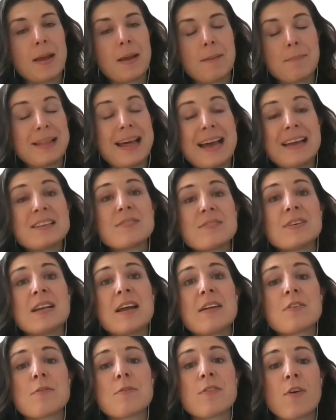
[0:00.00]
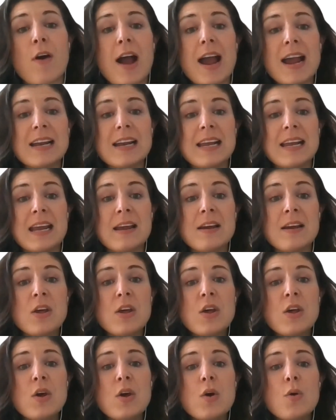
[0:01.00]
plant of another variety,
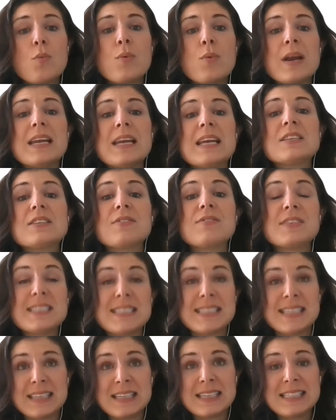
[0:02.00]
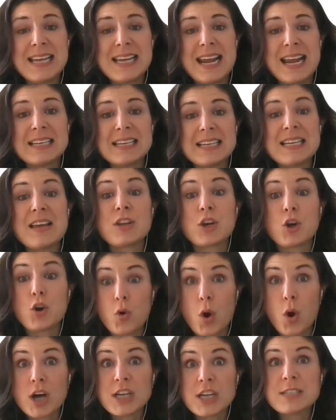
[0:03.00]
we need to facilitate the
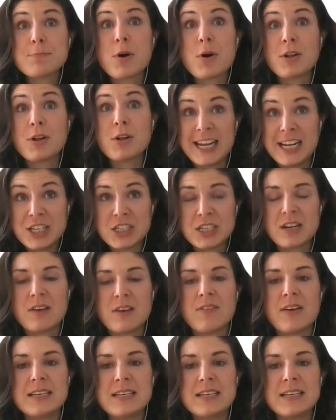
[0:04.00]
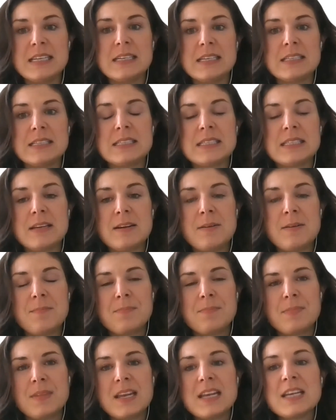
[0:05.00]
cross-pollination of ideas.
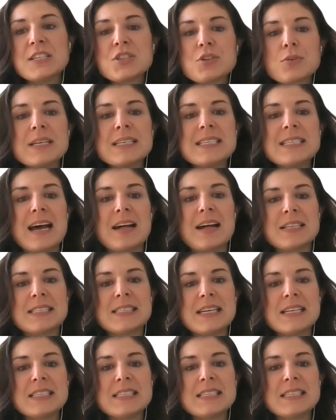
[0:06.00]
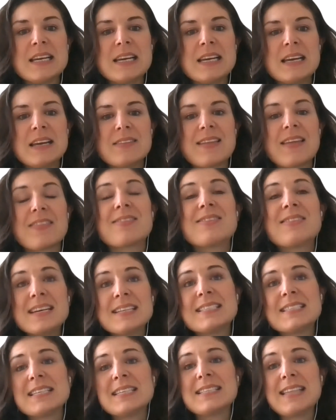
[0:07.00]
History tells us that
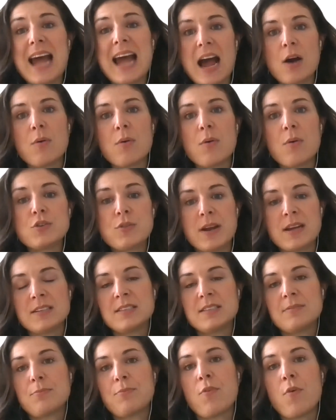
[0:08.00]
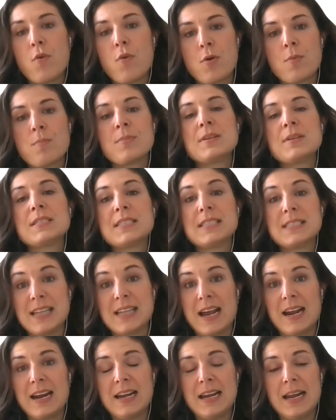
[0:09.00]
this is how we transform
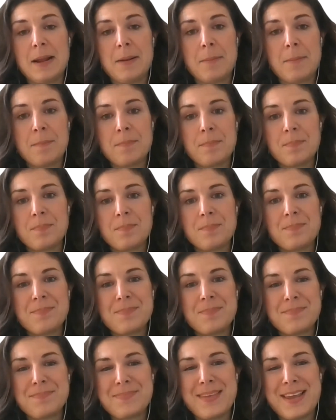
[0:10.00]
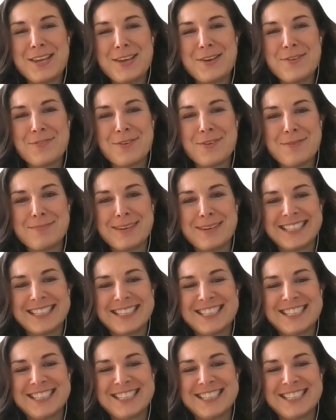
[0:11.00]
society. Thank you very much.